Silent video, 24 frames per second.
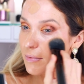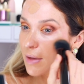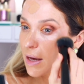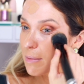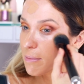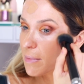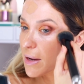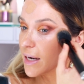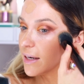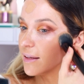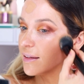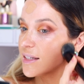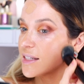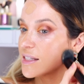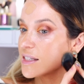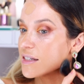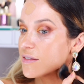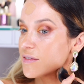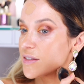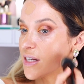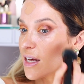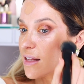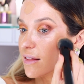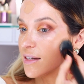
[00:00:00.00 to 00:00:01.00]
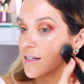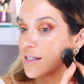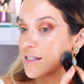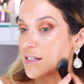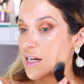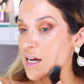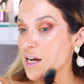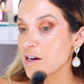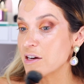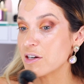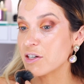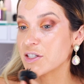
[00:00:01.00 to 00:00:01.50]
I made a list of sunless
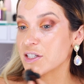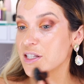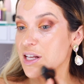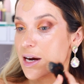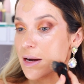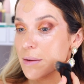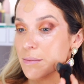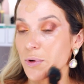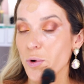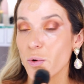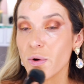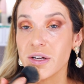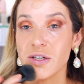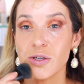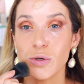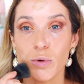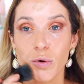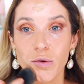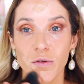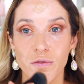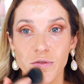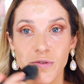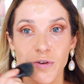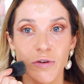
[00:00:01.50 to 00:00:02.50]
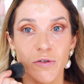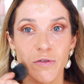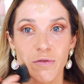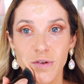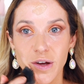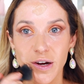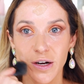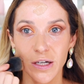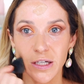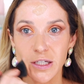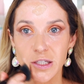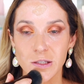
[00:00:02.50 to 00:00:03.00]
tanners that I'm going to review
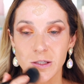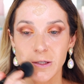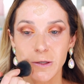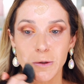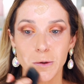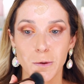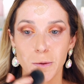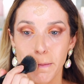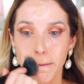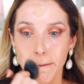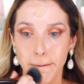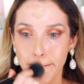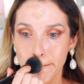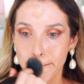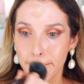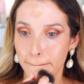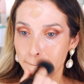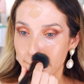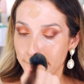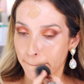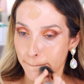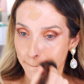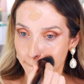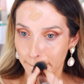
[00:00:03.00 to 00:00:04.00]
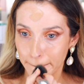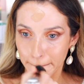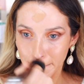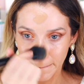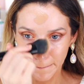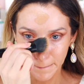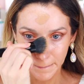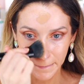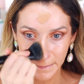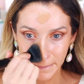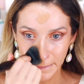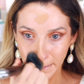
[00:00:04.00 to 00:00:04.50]
very soon.
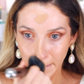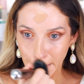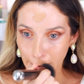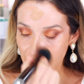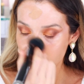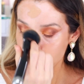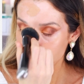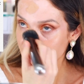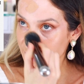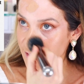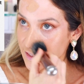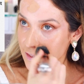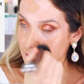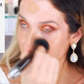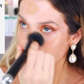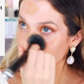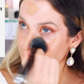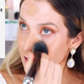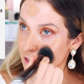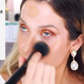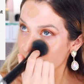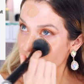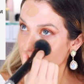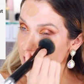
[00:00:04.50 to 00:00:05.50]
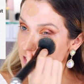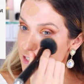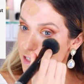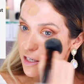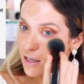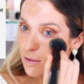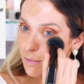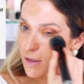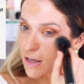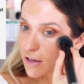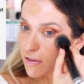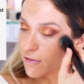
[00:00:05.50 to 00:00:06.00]
I'm excited. That's
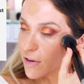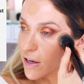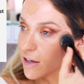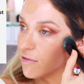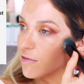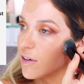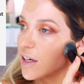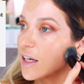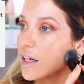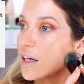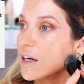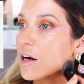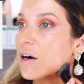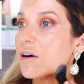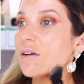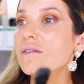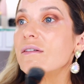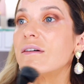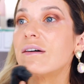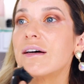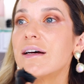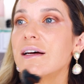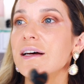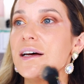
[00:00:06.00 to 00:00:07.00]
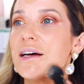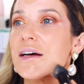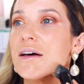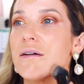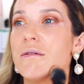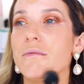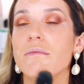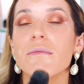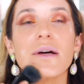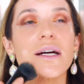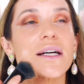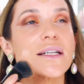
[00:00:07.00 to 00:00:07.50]
going to be a fun video
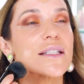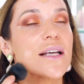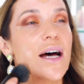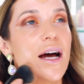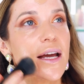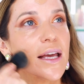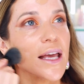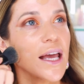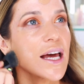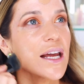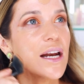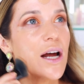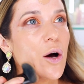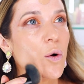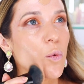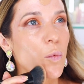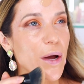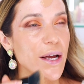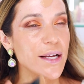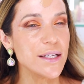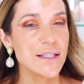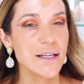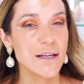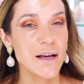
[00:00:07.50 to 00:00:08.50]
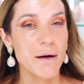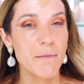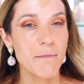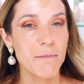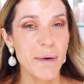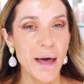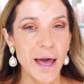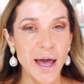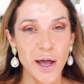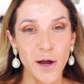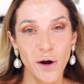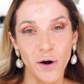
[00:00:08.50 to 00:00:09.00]
because I cannot wait to
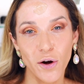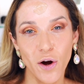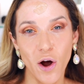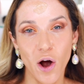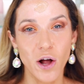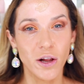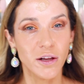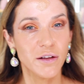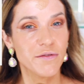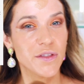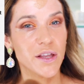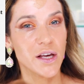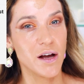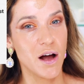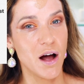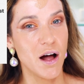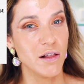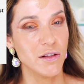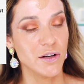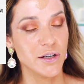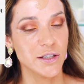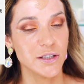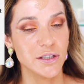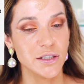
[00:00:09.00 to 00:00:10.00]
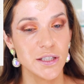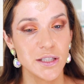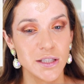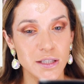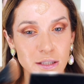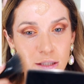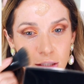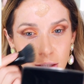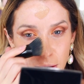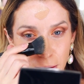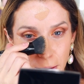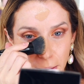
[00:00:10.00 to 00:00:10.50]
compare all of the
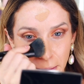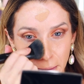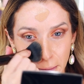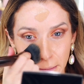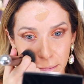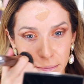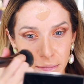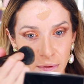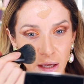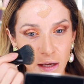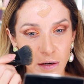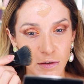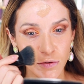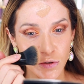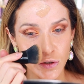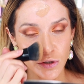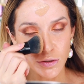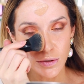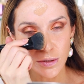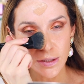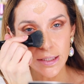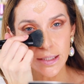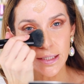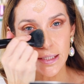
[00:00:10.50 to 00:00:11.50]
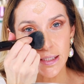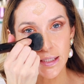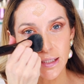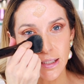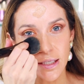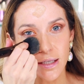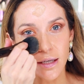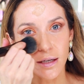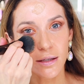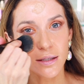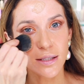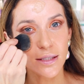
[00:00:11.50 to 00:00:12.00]
colors and truly
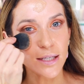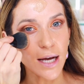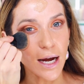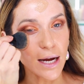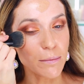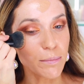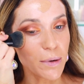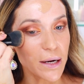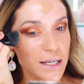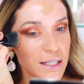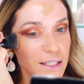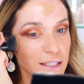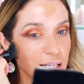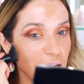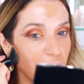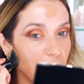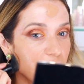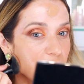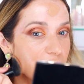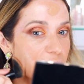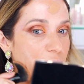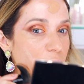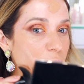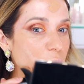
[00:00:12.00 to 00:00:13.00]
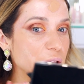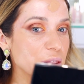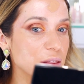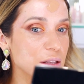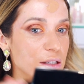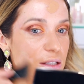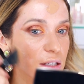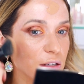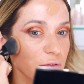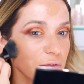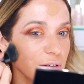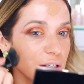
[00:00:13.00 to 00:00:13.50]
see side by side what the
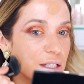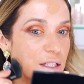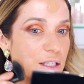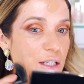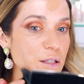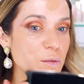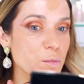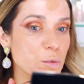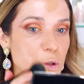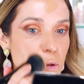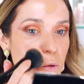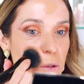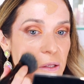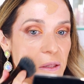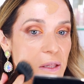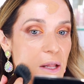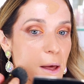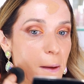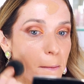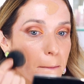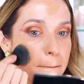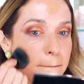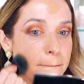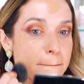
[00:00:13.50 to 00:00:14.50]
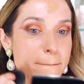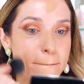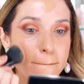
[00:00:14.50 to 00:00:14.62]
difference is between them.